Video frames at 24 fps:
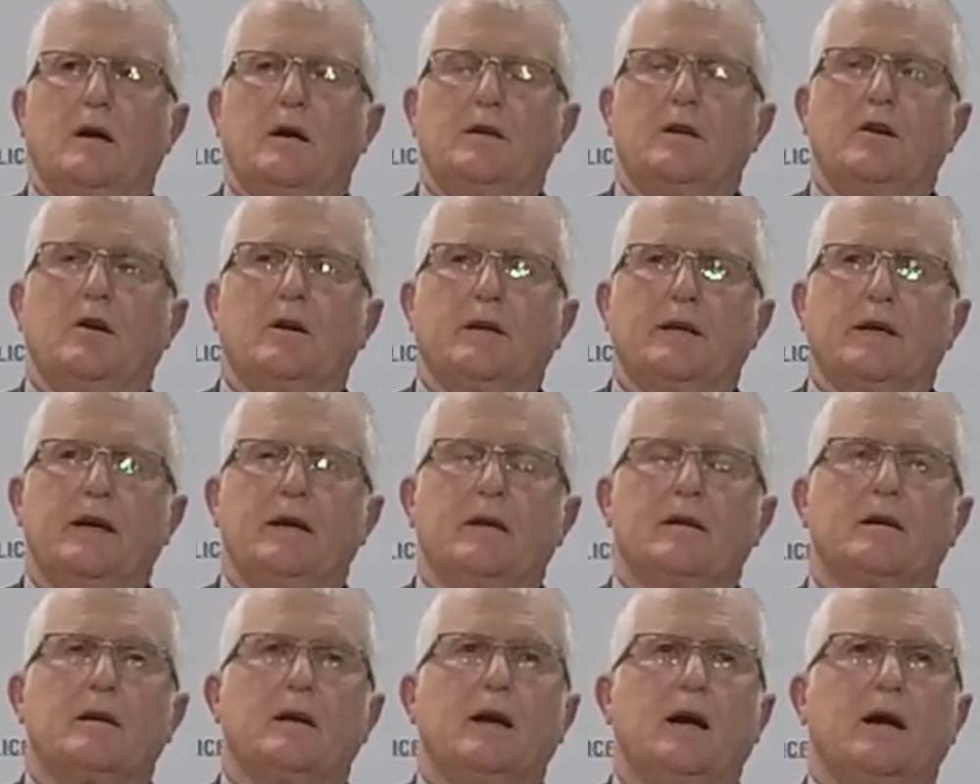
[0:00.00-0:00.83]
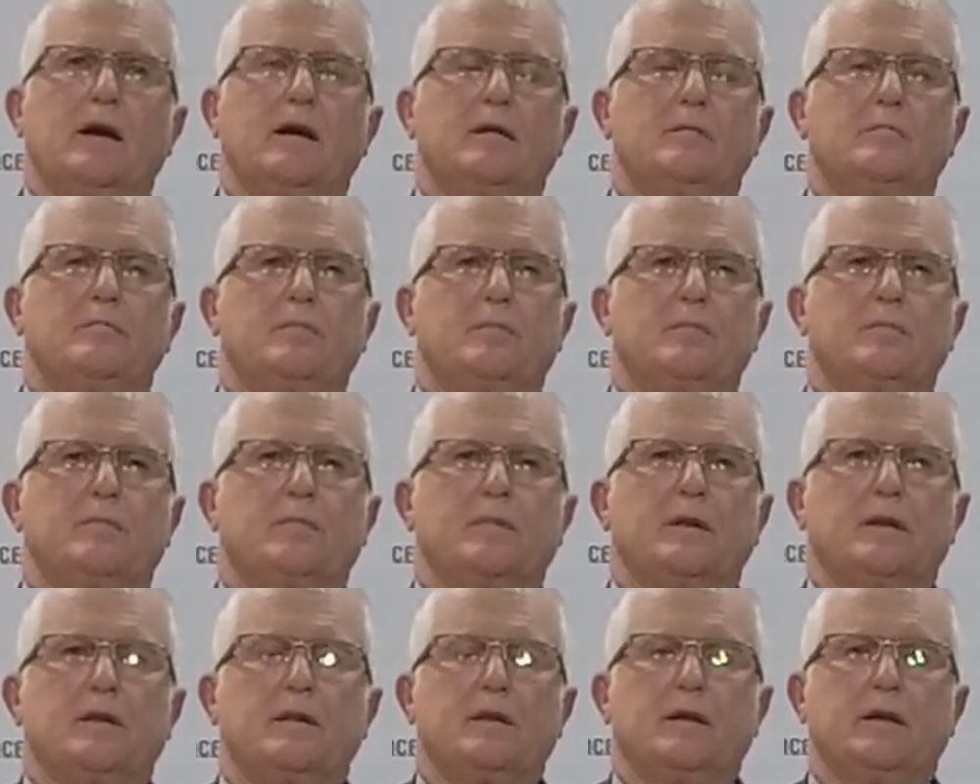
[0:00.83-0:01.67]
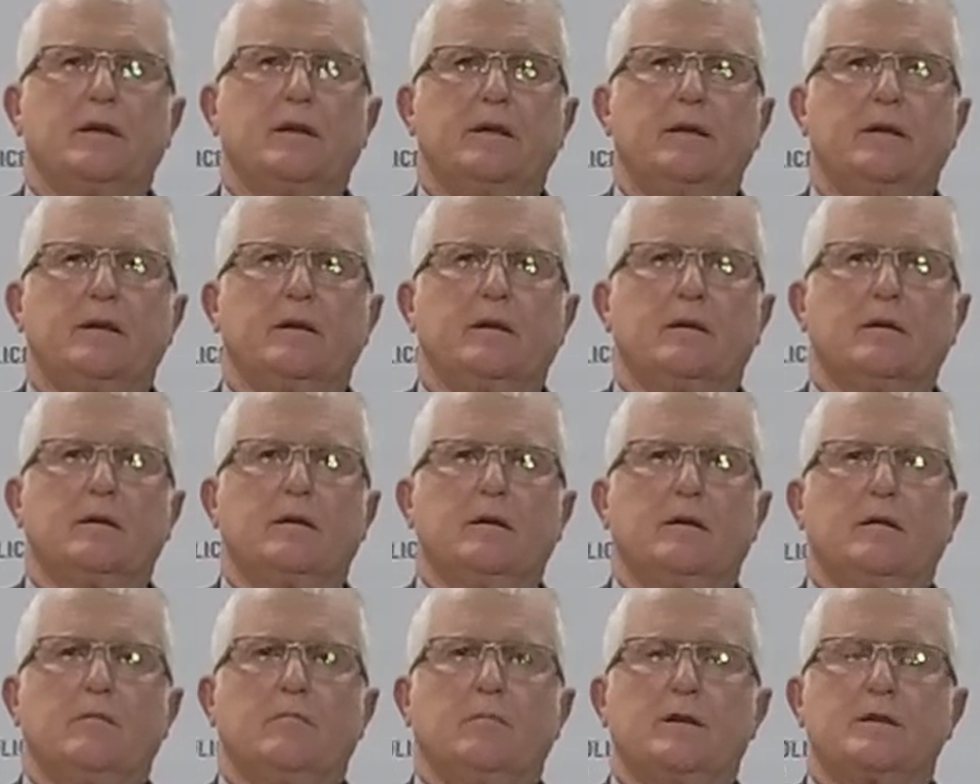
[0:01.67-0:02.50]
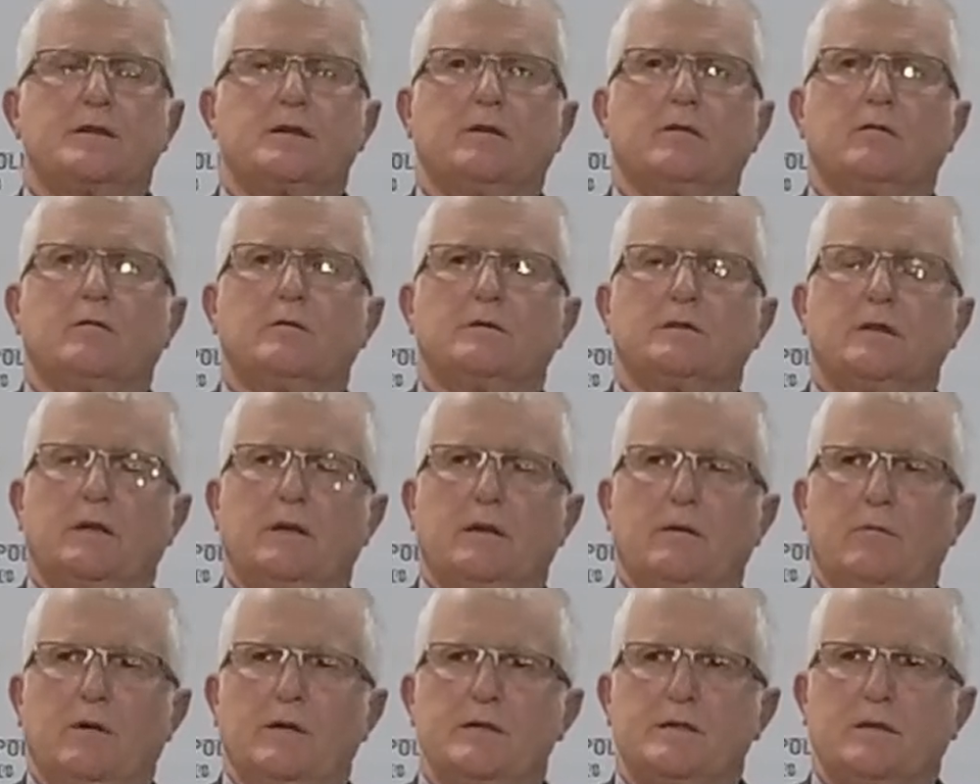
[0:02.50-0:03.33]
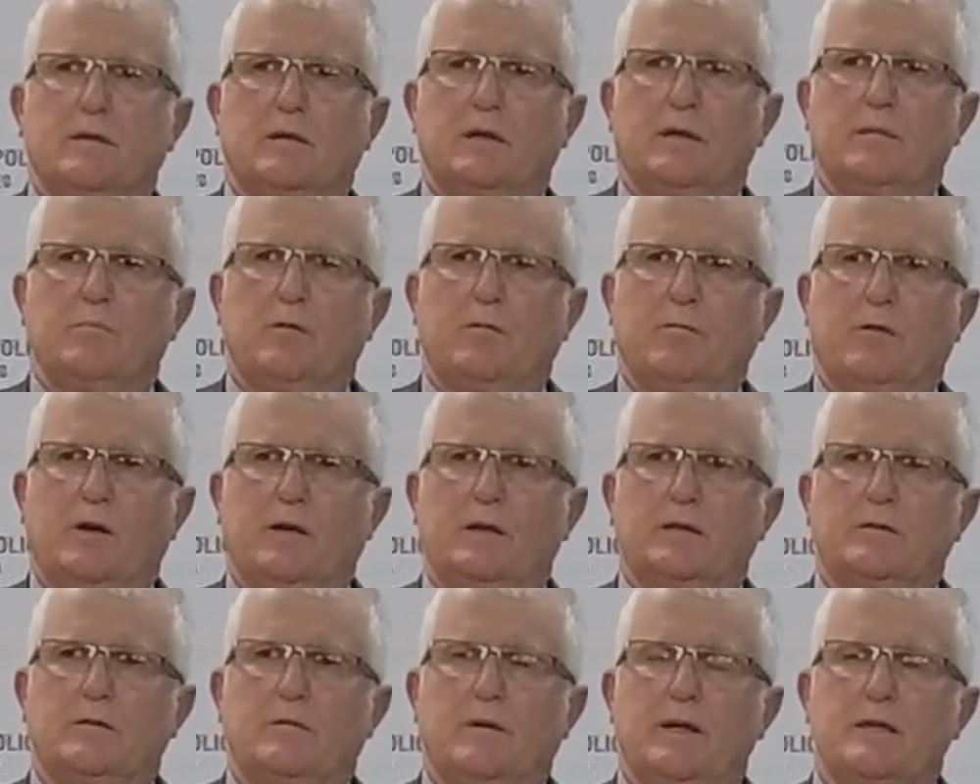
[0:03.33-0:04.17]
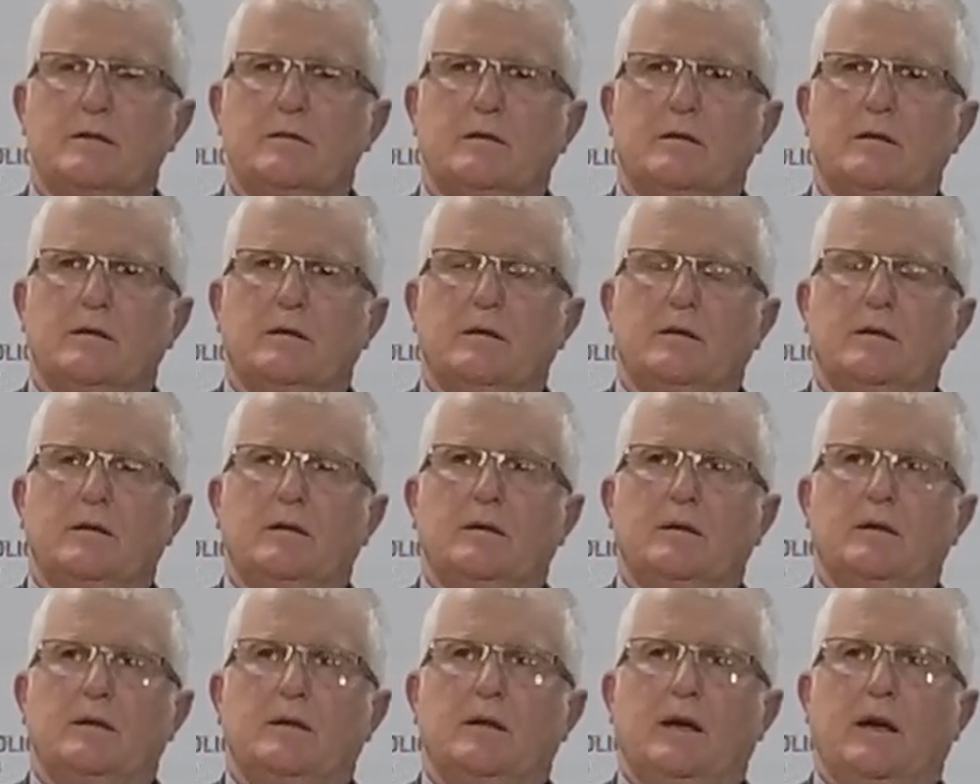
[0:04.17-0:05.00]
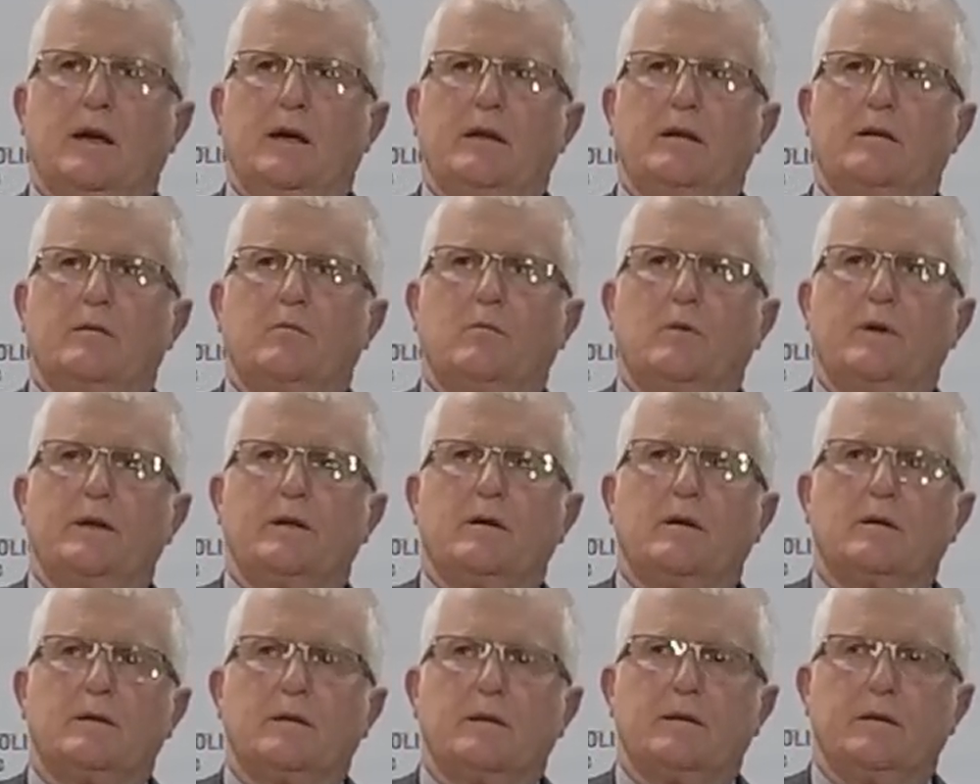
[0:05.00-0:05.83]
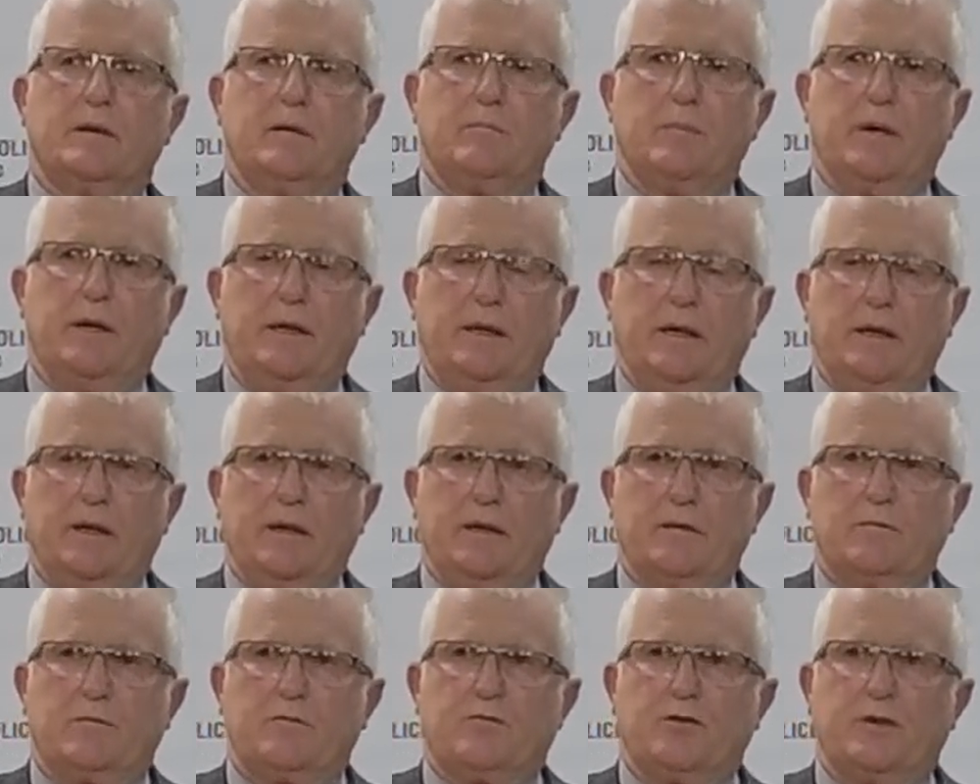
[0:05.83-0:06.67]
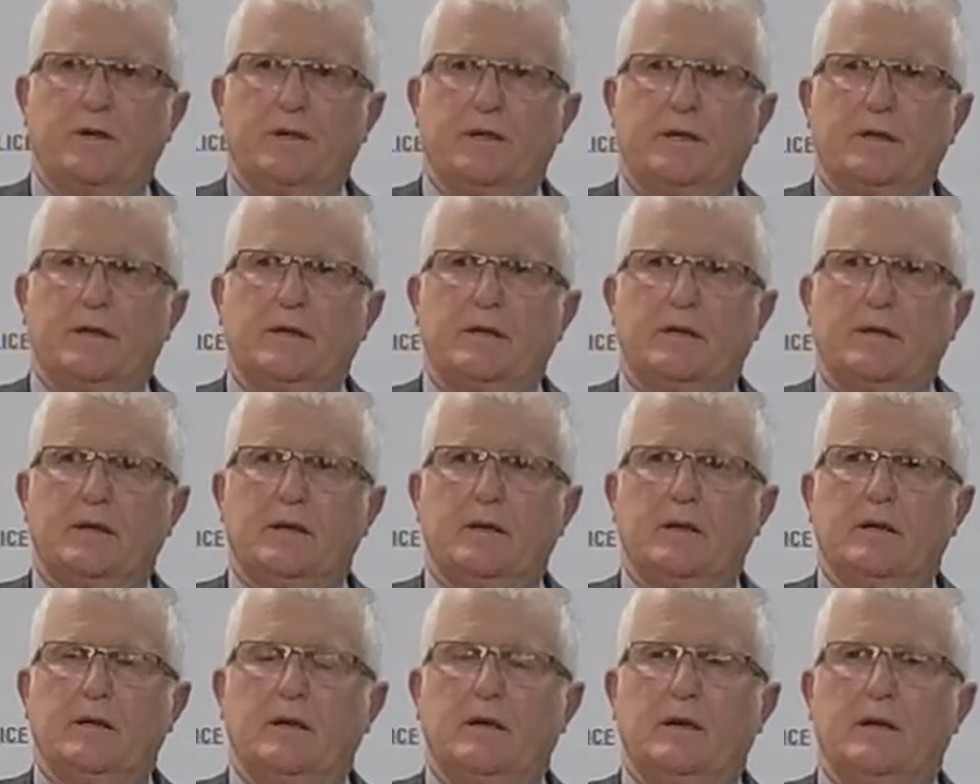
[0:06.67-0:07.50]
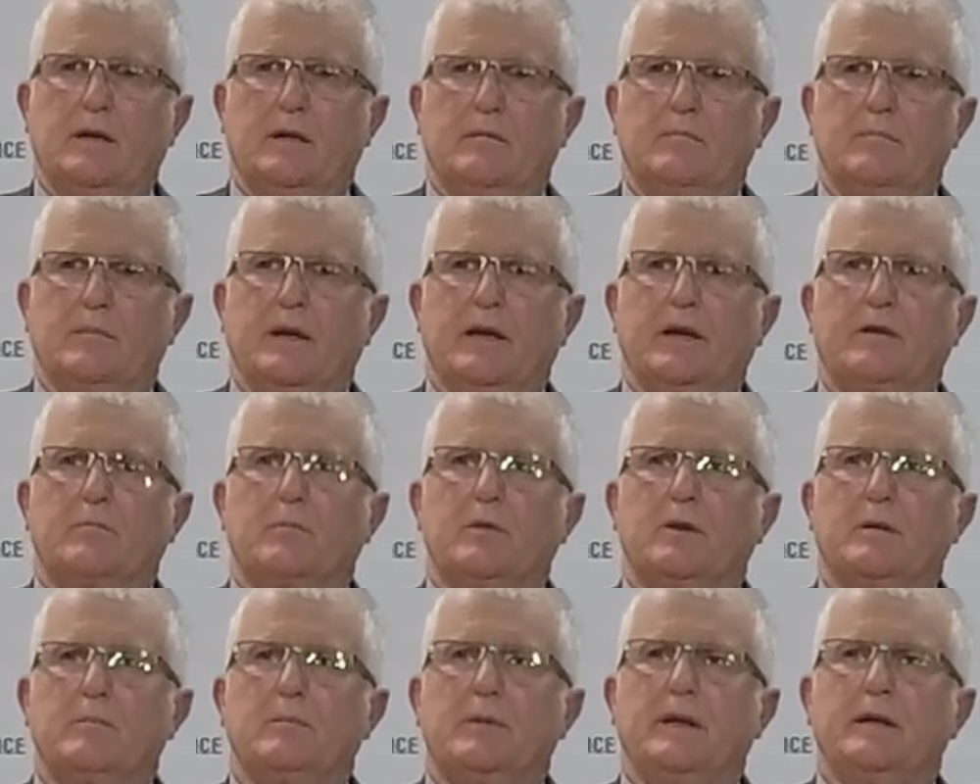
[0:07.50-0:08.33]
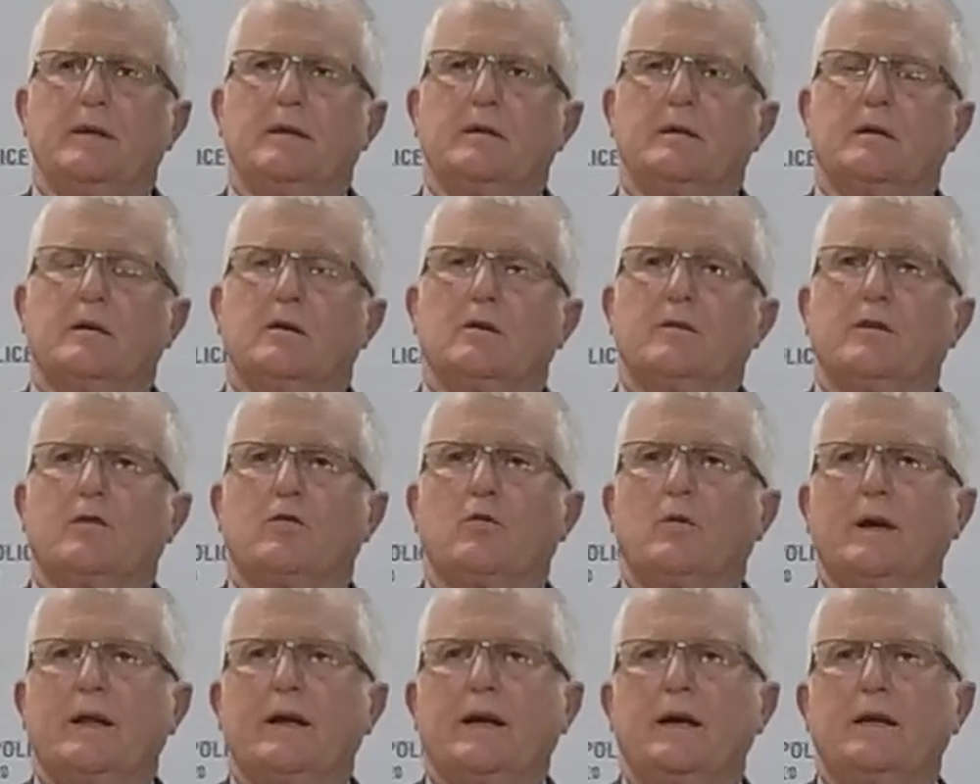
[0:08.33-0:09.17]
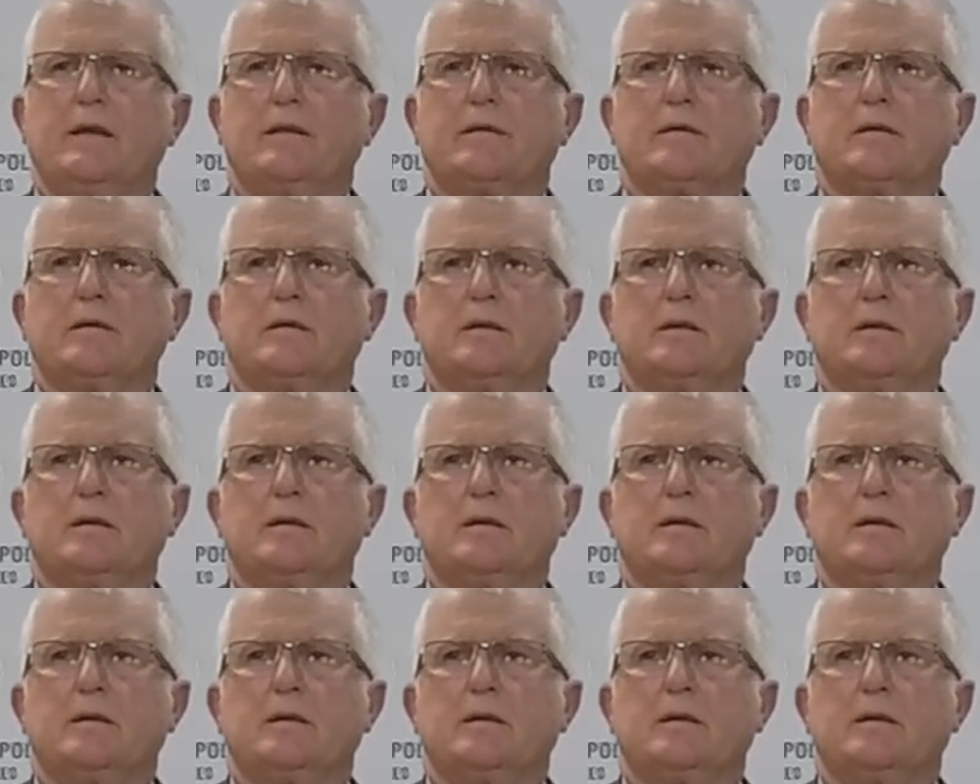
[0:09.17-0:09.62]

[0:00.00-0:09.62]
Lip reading: Not yet. The material was only recently provided to us and we got the paediatric expert opinion on the 28th,